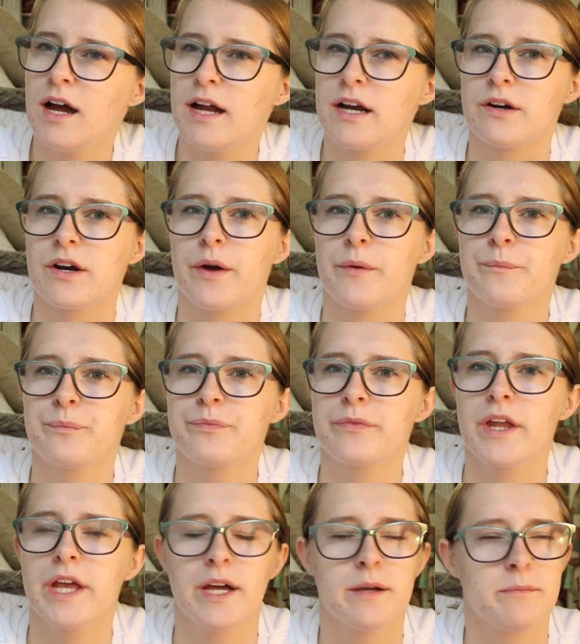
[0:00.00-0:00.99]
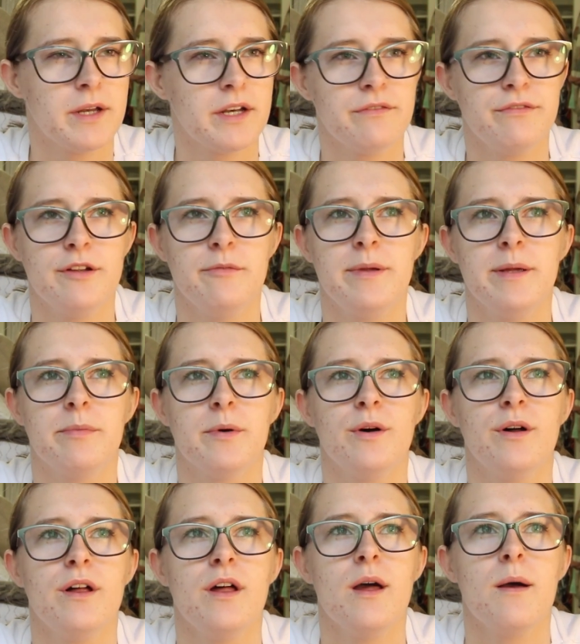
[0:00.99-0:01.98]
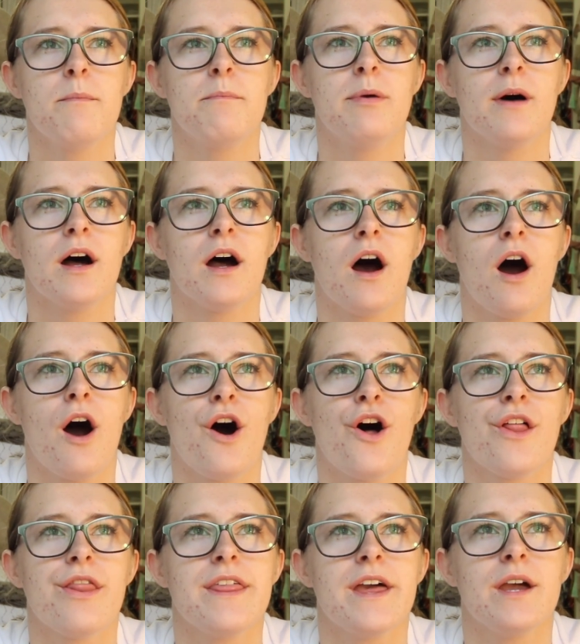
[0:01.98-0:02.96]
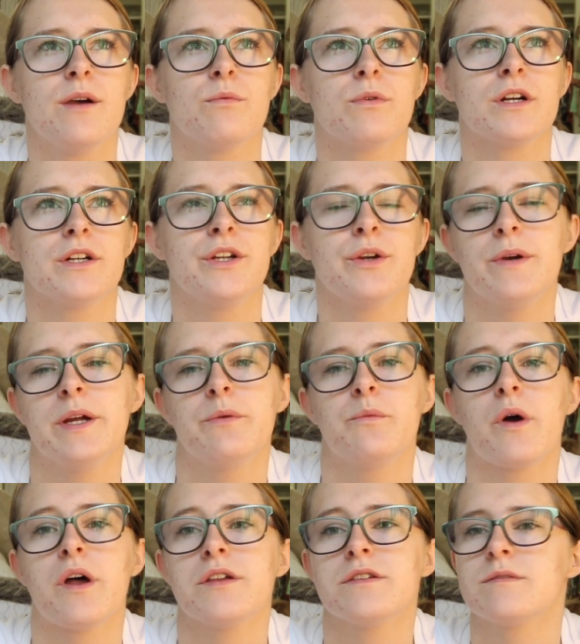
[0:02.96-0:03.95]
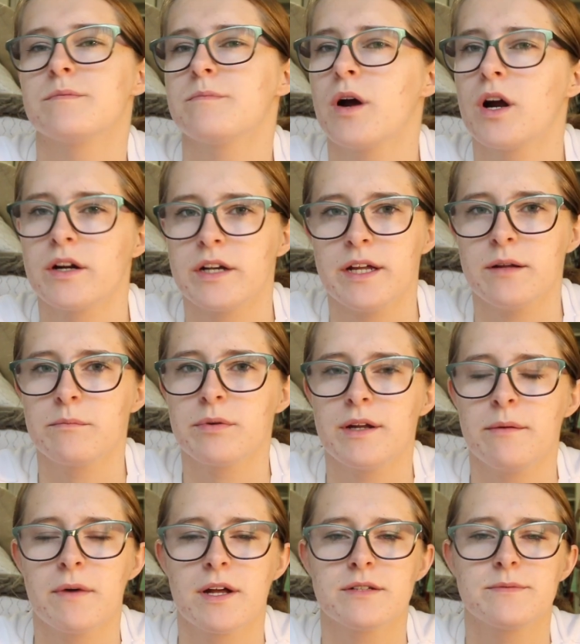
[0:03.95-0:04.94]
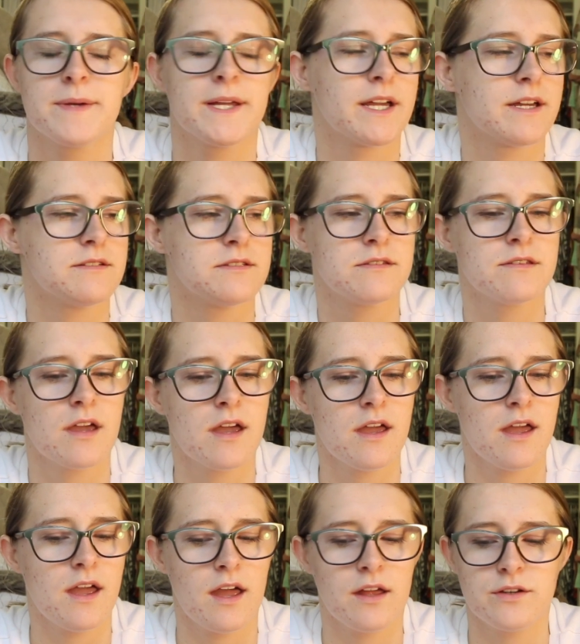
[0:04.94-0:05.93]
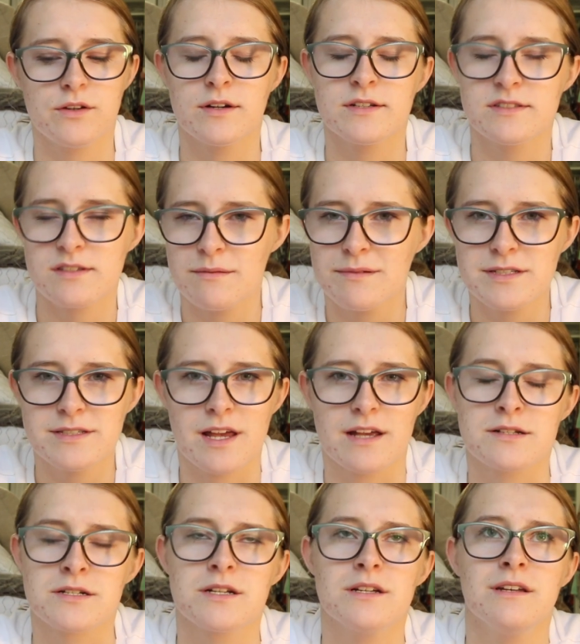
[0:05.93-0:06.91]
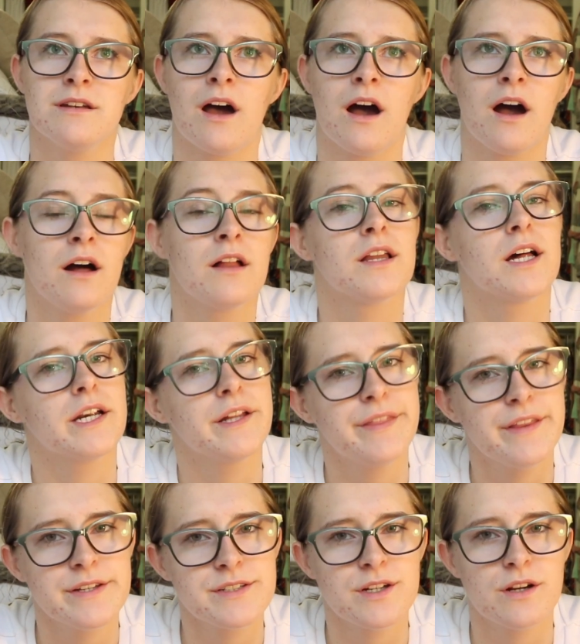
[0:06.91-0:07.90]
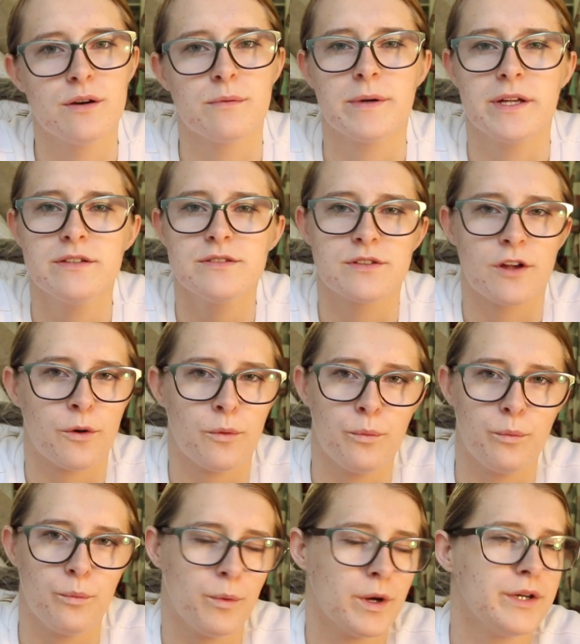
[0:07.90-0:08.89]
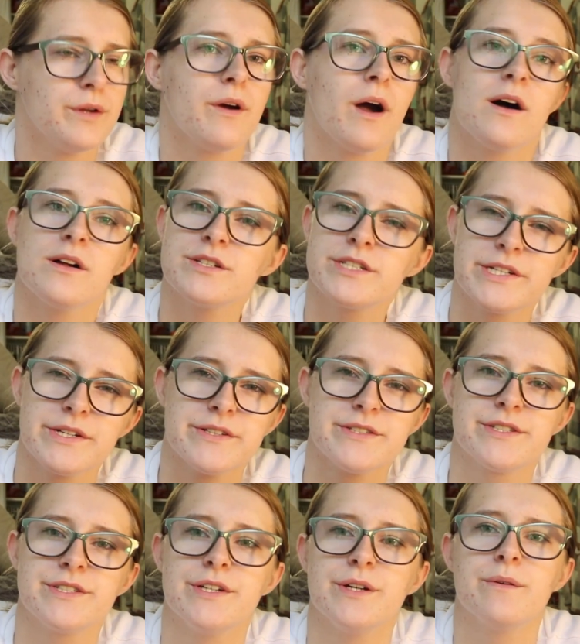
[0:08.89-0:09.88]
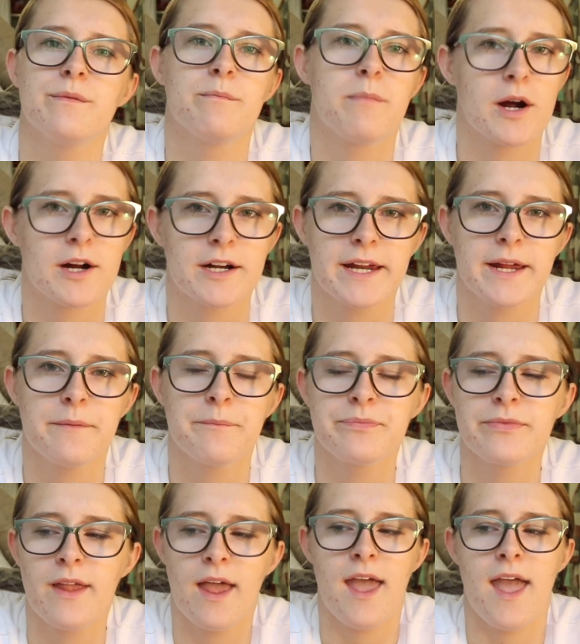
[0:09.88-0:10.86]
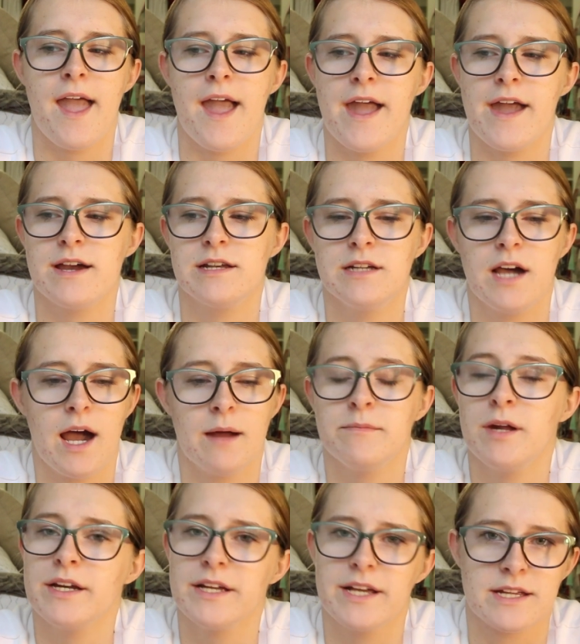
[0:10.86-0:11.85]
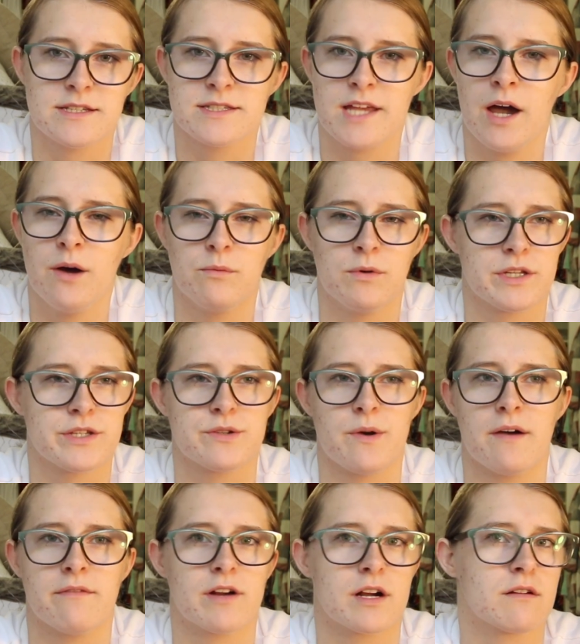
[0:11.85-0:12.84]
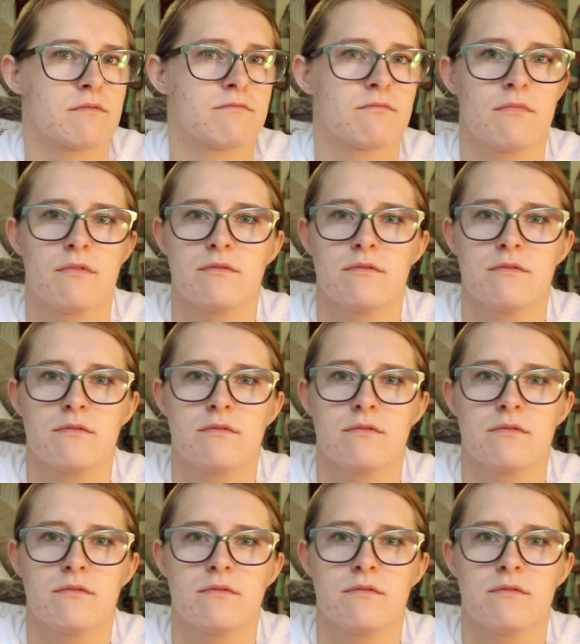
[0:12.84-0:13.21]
I don't know, I met a few people, but all they were doing was partying pretty much, because during summer session, not a lot of things are open, so what do college students do? Party. And I'm not against that whatsoever,